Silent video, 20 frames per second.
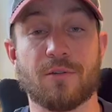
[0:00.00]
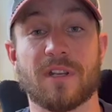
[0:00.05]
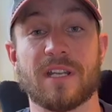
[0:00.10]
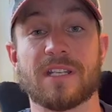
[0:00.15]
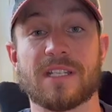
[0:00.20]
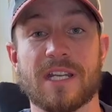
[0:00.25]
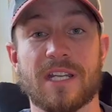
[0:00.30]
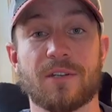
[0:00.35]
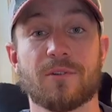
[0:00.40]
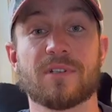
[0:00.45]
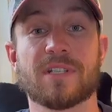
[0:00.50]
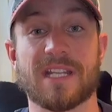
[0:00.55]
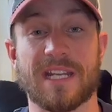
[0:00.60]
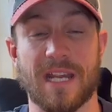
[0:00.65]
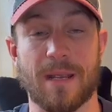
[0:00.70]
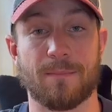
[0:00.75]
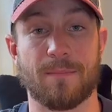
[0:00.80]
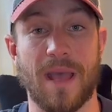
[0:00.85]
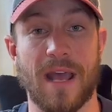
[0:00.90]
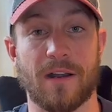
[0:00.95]
continuously
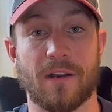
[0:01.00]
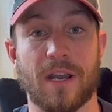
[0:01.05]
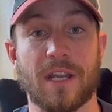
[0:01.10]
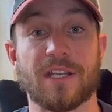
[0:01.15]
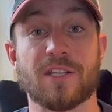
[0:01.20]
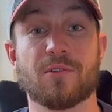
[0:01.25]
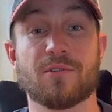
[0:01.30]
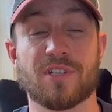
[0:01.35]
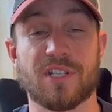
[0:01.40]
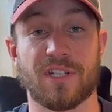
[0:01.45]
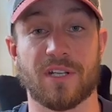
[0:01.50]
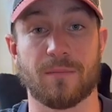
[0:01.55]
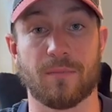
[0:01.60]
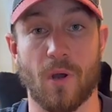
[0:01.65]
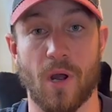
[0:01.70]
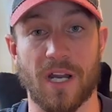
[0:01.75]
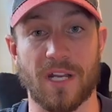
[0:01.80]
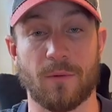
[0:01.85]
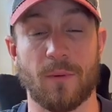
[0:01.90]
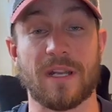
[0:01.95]
get better at using your
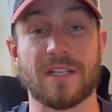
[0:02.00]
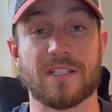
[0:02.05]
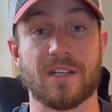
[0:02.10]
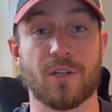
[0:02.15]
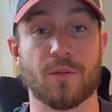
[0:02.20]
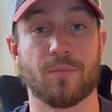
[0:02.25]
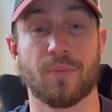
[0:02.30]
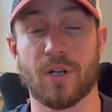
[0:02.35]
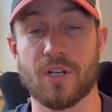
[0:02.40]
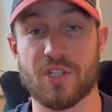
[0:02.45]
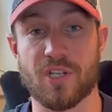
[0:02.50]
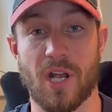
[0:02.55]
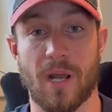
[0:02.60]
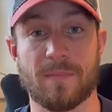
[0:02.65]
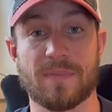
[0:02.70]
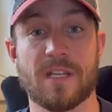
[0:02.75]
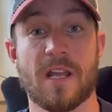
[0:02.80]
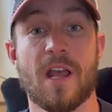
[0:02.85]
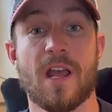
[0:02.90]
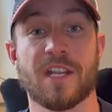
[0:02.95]
body weight to do
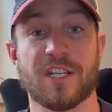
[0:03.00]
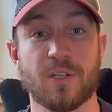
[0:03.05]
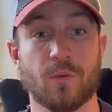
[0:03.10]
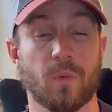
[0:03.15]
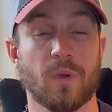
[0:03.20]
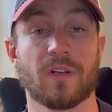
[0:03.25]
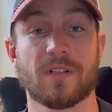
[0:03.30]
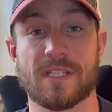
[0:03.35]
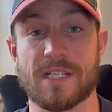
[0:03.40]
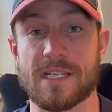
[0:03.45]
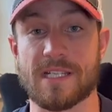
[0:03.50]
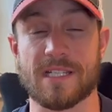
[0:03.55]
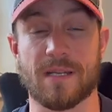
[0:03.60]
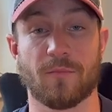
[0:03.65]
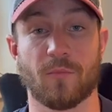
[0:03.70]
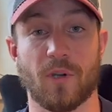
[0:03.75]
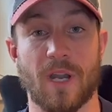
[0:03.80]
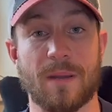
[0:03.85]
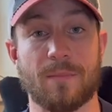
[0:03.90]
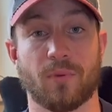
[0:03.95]
push-ups, you will see some
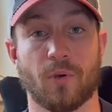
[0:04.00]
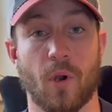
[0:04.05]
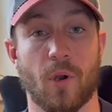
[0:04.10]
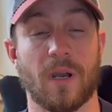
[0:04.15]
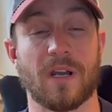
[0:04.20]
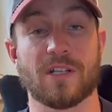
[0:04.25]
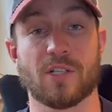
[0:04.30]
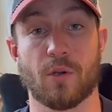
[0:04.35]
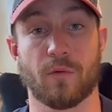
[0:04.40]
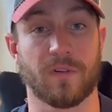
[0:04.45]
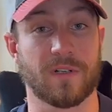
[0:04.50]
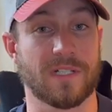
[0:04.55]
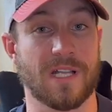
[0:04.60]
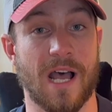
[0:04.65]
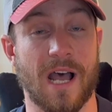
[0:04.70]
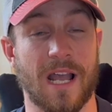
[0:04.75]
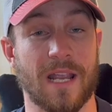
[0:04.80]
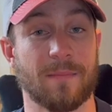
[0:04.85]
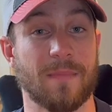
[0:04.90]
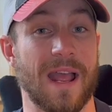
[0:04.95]
great progress over
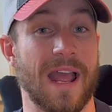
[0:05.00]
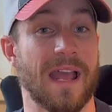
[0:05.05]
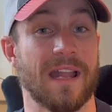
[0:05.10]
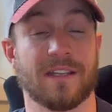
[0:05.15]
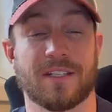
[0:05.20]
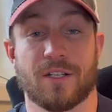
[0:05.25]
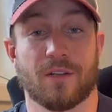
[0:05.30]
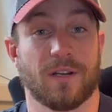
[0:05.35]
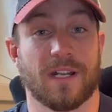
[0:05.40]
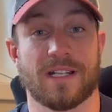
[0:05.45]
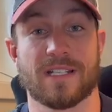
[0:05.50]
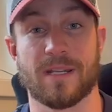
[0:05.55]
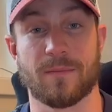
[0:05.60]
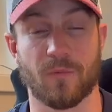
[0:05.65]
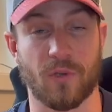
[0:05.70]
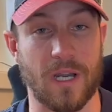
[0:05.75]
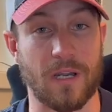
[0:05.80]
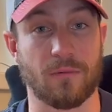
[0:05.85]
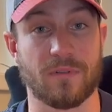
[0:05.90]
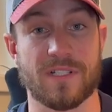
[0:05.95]
time, and you'll get some
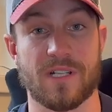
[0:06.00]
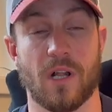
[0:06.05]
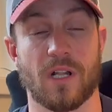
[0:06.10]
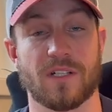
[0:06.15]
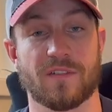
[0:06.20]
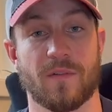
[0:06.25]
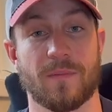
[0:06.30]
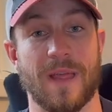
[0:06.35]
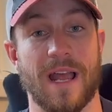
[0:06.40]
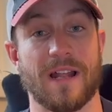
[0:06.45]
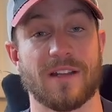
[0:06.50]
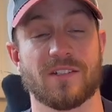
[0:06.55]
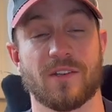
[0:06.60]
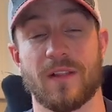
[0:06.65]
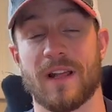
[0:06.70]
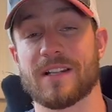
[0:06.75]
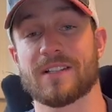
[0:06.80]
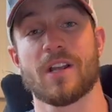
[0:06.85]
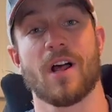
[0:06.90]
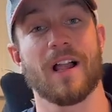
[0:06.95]
great results from that. So
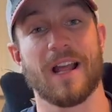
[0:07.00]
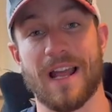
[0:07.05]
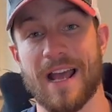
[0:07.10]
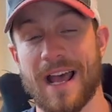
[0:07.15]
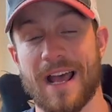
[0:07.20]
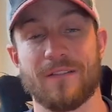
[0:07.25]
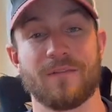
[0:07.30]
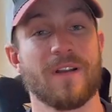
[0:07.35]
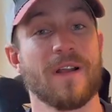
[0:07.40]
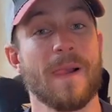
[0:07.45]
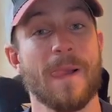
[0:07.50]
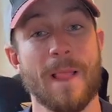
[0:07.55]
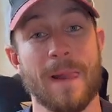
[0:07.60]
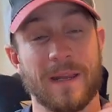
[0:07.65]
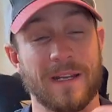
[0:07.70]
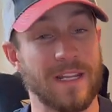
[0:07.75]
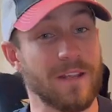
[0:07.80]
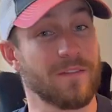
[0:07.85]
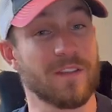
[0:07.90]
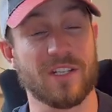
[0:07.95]
that's all I have.
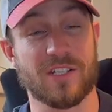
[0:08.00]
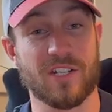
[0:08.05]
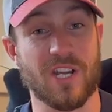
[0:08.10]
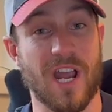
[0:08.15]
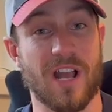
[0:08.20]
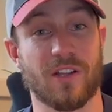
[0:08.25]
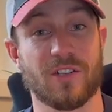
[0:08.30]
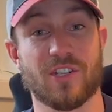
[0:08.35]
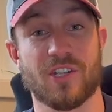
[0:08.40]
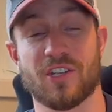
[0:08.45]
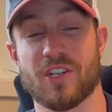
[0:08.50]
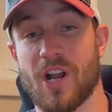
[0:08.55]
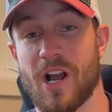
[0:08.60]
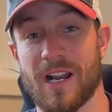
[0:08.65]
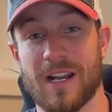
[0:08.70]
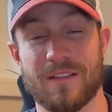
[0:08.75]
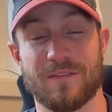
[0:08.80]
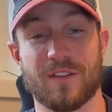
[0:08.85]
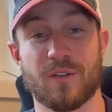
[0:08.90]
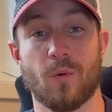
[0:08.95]
Give this challenge a
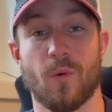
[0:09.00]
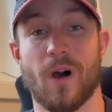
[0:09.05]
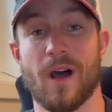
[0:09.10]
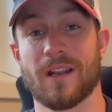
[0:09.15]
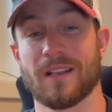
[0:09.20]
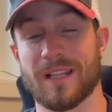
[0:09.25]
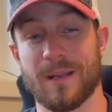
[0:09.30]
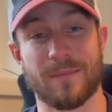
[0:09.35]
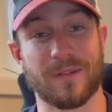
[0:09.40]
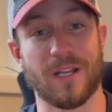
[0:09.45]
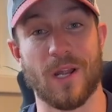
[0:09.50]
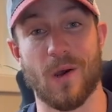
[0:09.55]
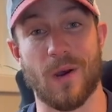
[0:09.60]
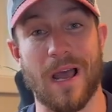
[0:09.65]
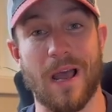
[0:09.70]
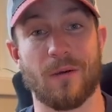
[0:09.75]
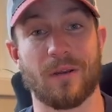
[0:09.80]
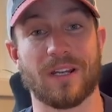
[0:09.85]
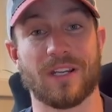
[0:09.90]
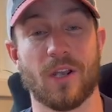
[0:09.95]
shot if you want. Let me know
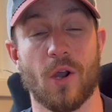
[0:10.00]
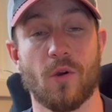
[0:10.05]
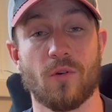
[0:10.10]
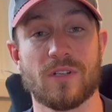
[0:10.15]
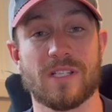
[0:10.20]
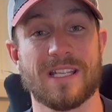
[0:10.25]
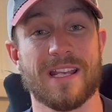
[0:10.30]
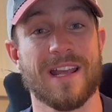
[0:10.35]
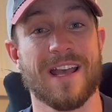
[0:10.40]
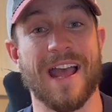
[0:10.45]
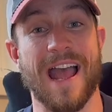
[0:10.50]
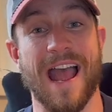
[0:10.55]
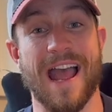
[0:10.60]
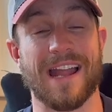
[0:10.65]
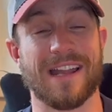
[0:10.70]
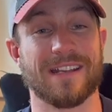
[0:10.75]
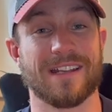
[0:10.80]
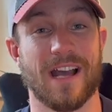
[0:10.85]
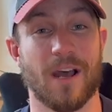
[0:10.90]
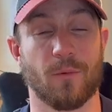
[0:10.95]
how it goes,
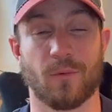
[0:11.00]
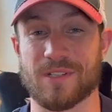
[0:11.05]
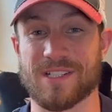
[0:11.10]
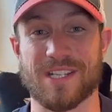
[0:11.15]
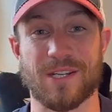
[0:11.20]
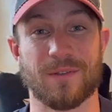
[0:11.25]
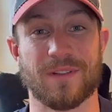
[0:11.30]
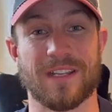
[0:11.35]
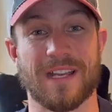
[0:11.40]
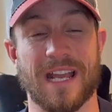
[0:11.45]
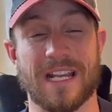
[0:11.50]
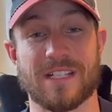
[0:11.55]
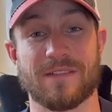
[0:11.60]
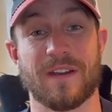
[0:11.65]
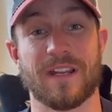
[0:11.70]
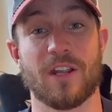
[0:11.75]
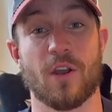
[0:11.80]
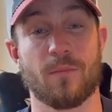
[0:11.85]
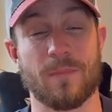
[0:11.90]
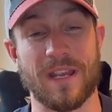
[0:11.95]
and we'll see you in the next
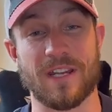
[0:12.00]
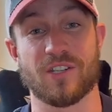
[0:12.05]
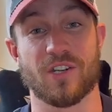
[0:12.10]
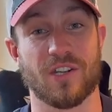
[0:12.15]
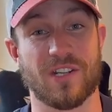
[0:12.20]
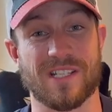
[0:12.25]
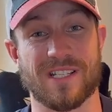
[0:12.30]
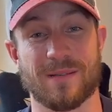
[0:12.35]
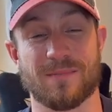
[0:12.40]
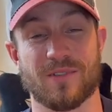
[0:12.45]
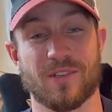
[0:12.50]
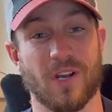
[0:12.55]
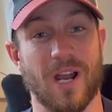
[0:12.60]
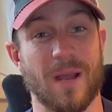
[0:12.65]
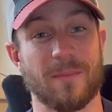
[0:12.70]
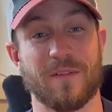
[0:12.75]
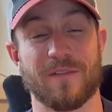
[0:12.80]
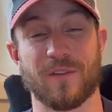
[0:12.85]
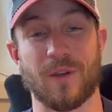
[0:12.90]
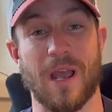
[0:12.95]
video. Make sure to
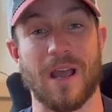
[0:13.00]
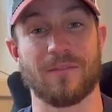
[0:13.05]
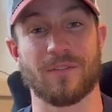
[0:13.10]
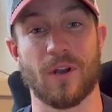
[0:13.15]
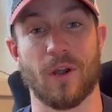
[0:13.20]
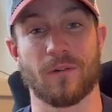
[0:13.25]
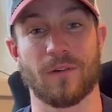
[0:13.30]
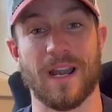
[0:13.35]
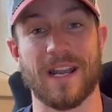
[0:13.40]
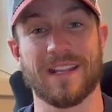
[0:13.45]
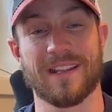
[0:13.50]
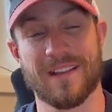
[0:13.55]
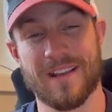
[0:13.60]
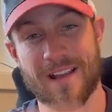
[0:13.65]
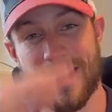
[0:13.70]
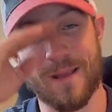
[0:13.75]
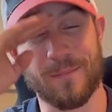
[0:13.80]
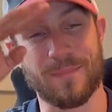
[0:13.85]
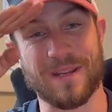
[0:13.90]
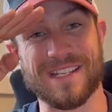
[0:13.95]
subscribe if you haven't already.
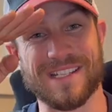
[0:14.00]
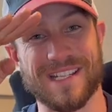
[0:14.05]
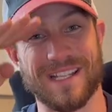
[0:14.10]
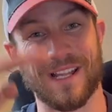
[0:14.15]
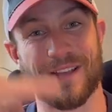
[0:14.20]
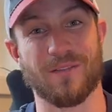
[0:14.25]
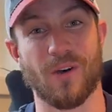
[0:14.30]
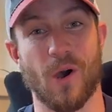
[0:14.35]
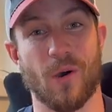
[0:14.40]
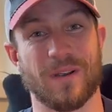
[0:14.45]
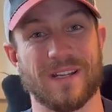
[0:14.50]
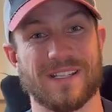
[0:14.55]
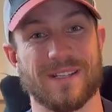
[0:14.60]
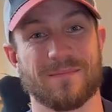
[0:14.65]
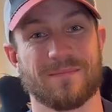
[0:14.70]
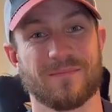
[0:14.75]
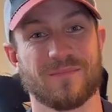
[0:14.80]
Peace and love always.